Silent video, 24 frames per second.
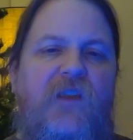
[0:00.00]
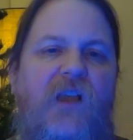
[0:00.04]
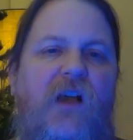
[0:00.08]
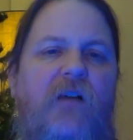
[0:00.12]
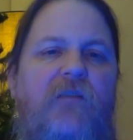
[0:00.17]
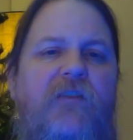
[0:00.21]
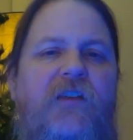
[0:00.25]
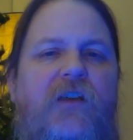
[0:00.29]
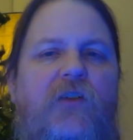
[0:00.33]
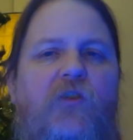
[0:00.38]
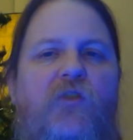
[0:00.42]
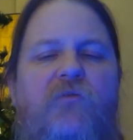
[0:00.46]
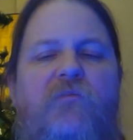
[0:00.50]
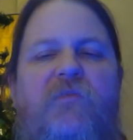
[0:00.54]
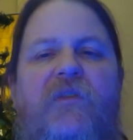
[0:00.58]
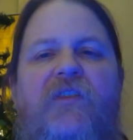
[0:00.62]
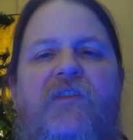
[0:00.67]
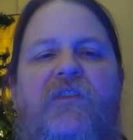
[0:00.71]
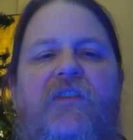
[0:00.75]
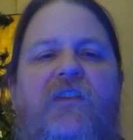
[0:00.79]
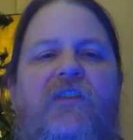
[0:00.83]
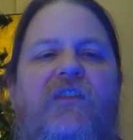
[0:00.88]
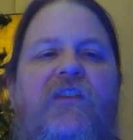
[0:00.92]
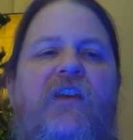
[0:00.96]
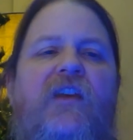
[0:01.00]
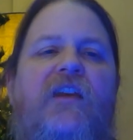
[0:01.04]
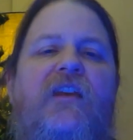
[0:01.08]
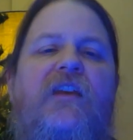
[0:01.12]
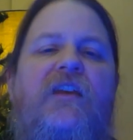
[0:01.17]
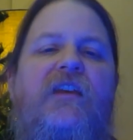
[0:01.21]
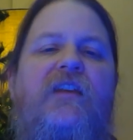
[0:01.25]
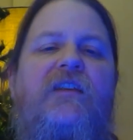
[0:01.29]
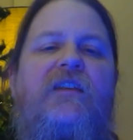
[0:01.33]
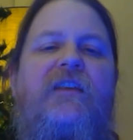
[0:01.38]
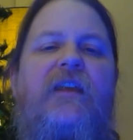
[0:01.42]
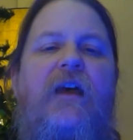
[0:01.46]
a good business.
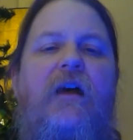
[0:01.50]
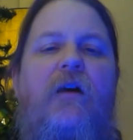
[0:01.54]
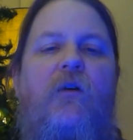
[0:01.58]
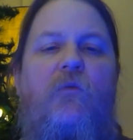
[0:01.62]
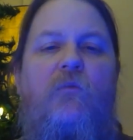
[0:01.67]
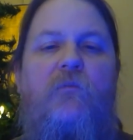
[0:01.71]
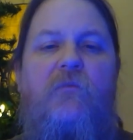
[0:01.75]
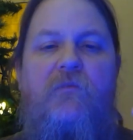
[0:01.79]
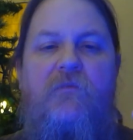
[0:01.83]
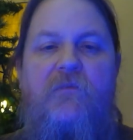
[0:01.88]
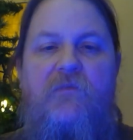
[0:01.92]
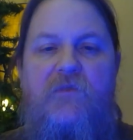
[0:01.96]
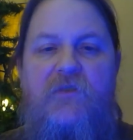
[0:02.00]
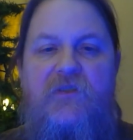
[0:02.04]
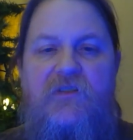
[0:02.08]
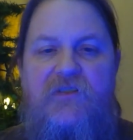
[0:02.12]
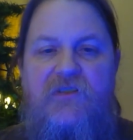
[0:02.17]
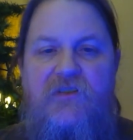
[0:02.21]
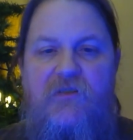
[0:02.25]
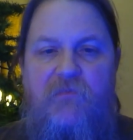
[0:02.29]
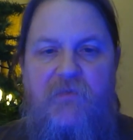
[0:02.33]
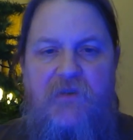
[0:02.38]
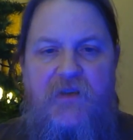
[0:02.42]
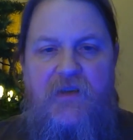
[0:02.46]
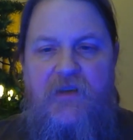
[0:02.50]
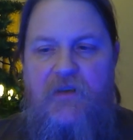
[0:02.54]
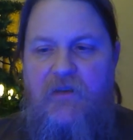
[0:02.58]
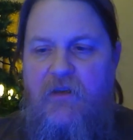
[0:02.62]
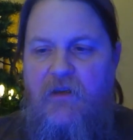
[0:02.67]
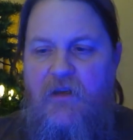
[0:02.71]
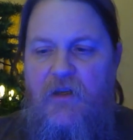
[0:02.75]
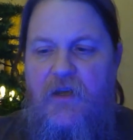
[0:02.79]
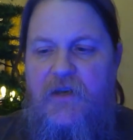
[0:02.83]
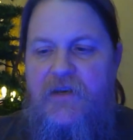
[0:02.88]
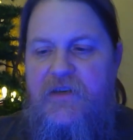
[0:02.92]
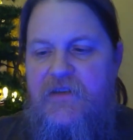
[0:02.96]
Now, to be
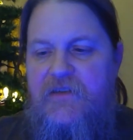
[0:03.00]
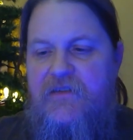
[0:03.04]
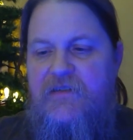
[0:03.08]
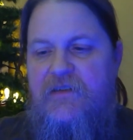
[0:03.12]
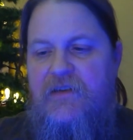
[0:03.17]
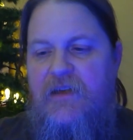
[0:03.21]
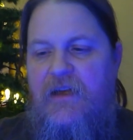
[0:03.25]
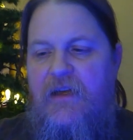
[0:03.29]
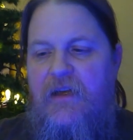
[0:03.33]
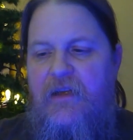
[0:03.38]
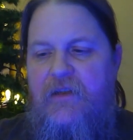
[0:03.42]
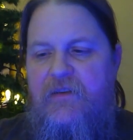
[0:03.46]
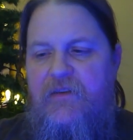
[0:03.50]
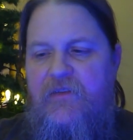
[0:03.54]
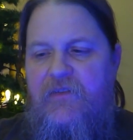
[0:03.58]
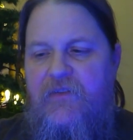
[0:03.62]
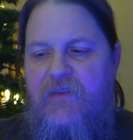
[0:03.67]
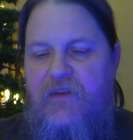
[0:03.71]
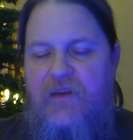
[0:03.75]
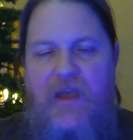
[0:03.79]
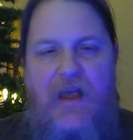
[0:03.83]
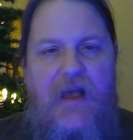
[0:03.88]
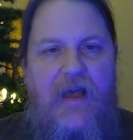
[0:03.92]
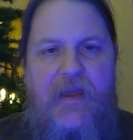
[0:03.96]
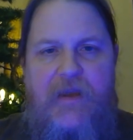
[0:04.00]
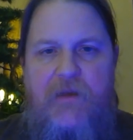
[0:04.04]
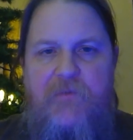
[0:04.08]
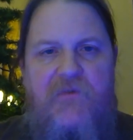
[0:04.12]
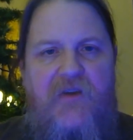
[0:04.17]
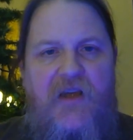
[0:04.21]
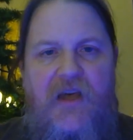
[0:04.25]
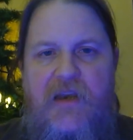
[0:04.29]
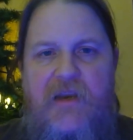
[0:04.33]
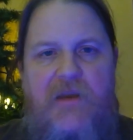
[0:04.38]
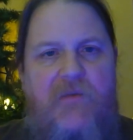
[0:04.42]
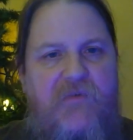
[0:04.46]
honest, it's like I am
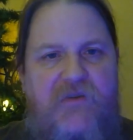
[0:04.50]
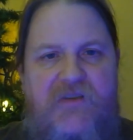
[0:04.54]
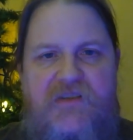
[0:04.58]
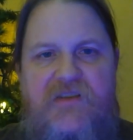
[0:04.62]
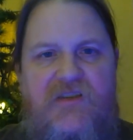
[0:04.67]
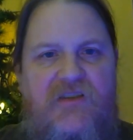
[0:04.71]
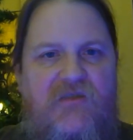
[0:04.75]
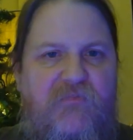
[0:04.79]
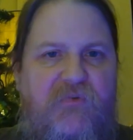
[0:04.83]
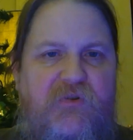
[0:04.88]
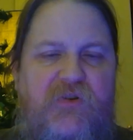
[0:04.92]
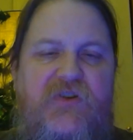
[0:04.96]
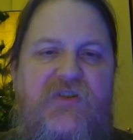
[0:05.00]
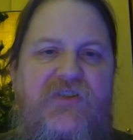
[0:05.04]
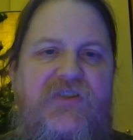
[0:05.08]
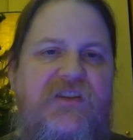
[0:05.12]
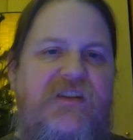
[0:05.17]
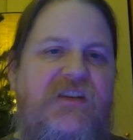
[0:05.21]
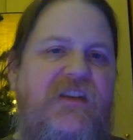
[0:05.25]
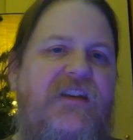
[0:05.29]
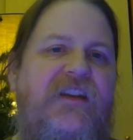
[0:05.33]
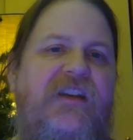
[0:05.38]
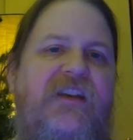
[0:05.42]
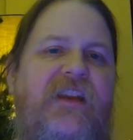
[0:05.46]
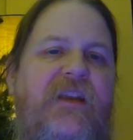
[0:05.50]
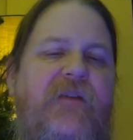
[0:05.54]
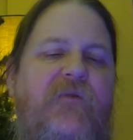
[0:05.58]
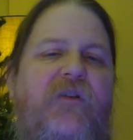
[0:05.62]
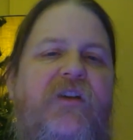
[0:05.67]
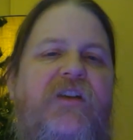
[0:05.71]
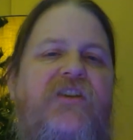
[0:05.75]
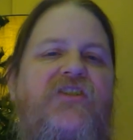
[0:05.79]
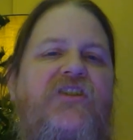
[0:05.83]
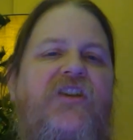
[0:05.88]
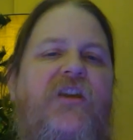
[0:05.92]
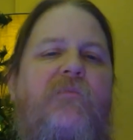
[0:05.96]
not a business person in any
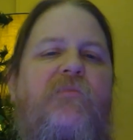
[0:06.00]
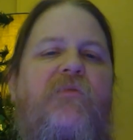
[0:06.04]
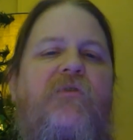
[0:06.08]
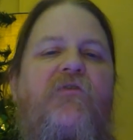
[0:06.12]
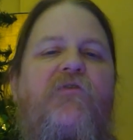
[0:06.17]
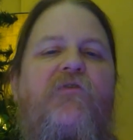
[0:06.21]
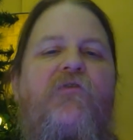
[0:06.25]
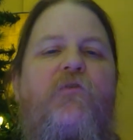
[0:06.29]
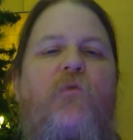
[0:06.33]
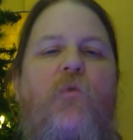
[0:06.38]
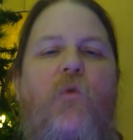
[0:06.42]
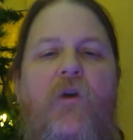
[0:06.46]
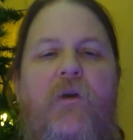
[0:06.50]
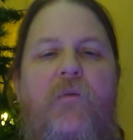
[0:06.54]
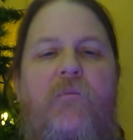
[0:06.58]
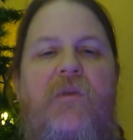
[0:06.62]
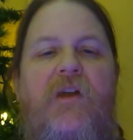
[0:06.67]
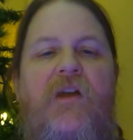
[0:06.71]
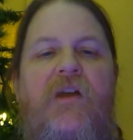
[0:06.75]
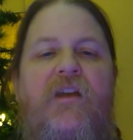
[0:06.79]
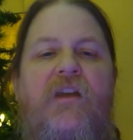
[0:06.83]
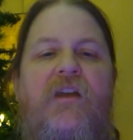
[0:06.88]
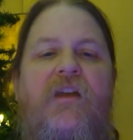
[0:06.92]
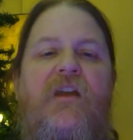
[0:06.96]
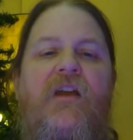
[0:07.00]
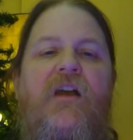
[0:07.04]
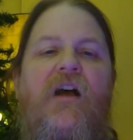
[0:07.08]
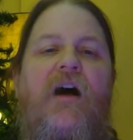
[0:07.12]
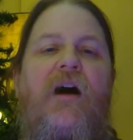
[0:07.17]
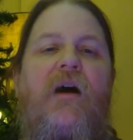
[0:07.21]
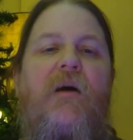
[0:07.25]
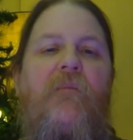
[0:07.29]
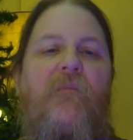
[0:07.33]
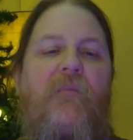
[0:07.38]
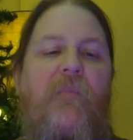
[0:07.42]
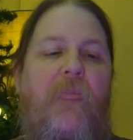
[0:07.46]
way, shape, or form.
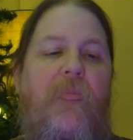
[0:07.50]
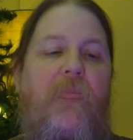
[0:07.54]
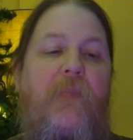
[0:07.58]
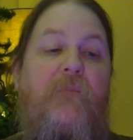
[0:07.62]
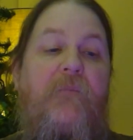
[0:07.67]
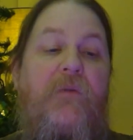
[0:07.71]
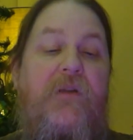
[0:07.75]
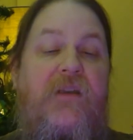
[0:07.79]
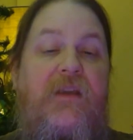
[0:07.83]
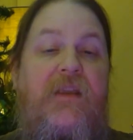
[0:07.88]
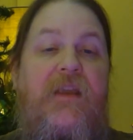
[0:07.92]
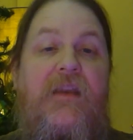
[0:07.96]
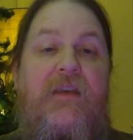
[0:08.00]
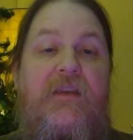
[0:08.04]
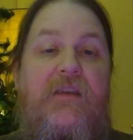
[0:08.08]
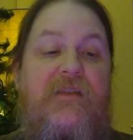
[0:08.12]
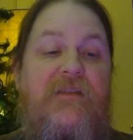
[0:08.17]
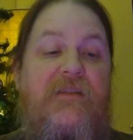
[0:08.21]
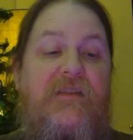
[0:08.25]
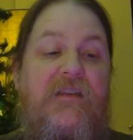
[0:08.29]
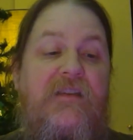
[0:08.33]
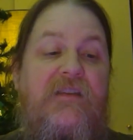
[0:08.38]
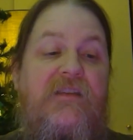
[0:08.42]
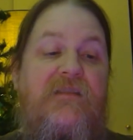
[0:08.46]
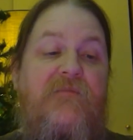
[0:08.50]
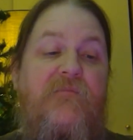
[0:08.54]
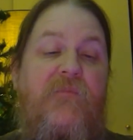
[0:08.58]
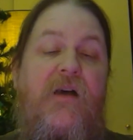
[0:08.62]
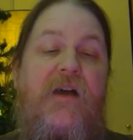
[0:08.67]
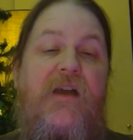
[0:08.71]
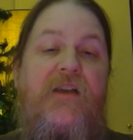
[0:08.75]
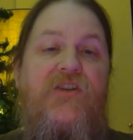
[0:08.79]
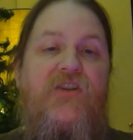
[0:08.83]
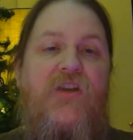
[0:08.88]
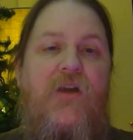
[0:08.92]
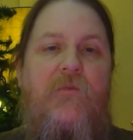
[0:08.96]
But again, it is
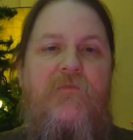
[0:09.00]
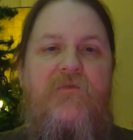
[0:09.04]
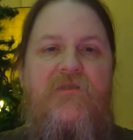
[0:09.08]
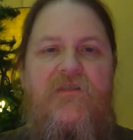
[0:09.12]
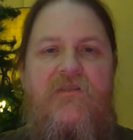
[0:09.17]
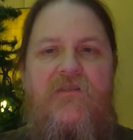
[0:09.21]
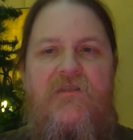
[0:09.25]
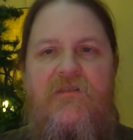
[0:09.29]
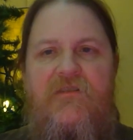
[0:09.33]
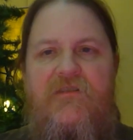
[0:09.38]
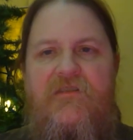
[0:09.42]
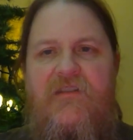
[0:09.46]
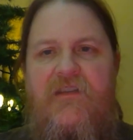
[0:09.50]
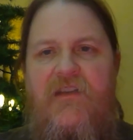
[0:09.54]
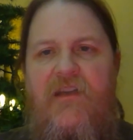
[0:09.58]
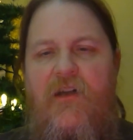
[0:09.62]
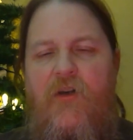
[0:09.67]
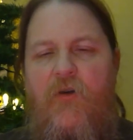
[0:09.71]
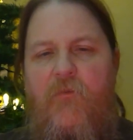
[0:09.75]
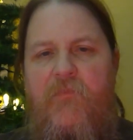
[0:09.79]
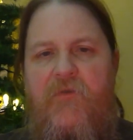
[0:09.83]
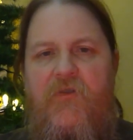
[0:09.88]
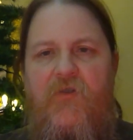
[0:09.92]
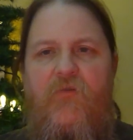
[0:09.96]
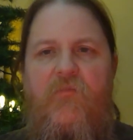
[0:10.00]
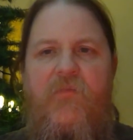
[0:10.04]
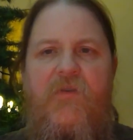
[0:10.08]
my job to help you